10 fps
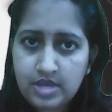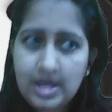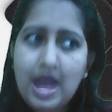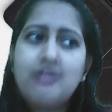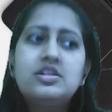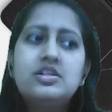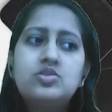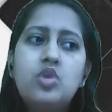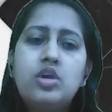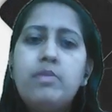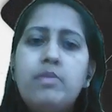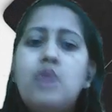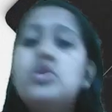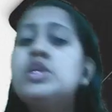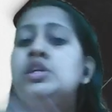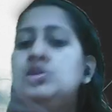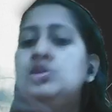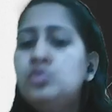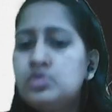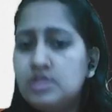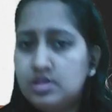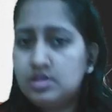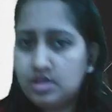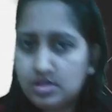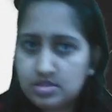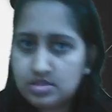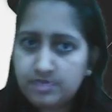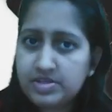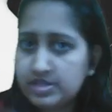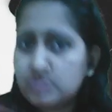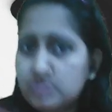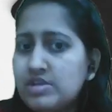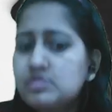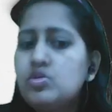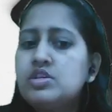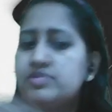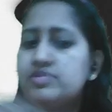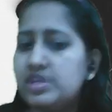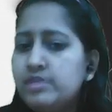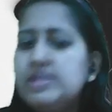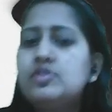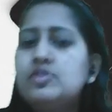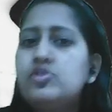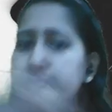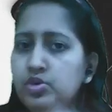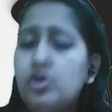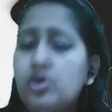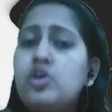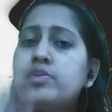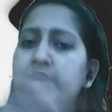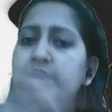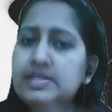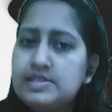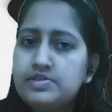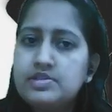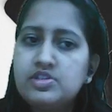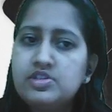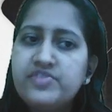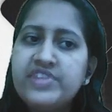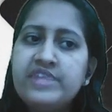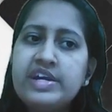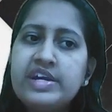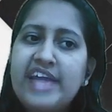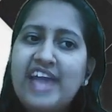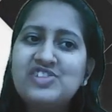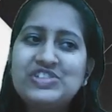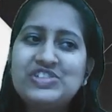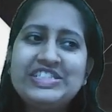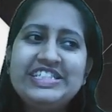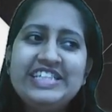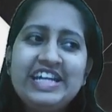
and it's not about using the concept, and that's why it's called as fundamental or pure or basic research, when we are actually